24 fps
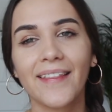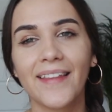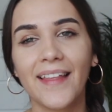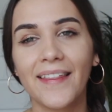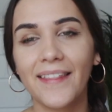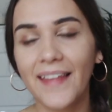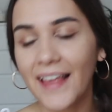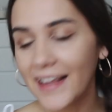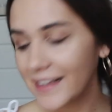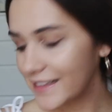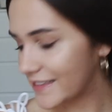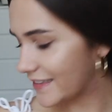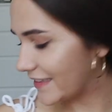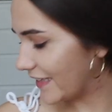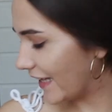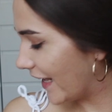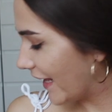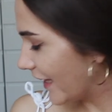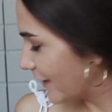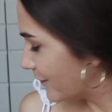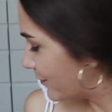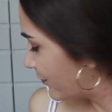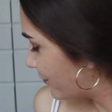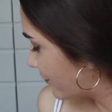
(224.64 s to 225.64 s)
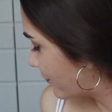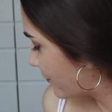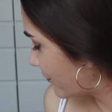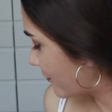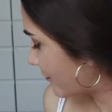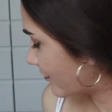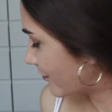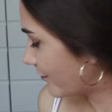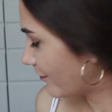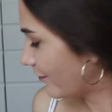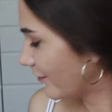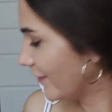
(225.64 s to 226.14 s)
The next thing
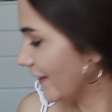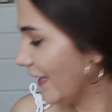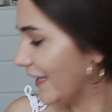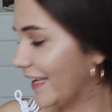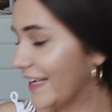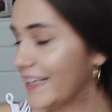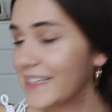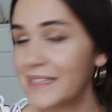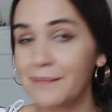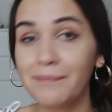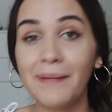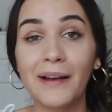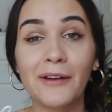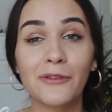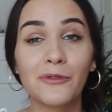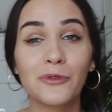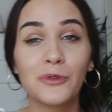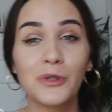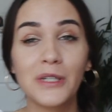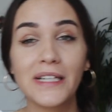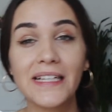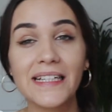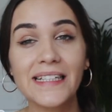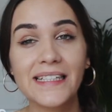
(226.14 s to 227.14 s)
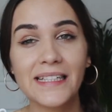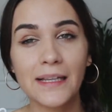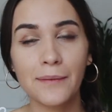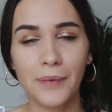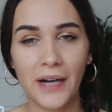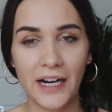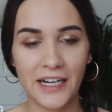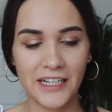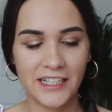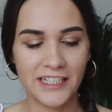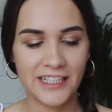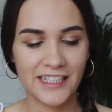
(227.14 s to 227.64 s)
is my recent
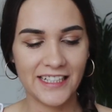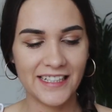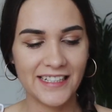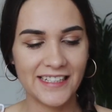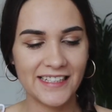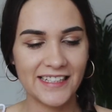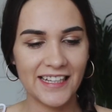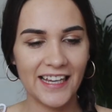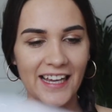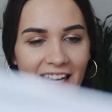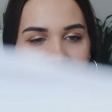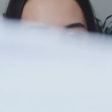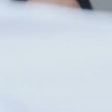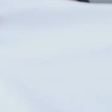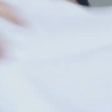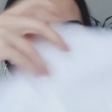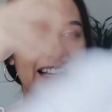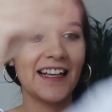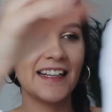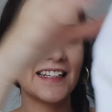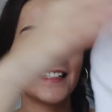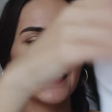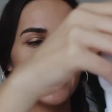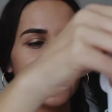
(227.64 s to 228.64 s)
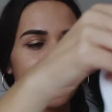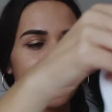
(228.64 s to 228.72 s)
purchase, is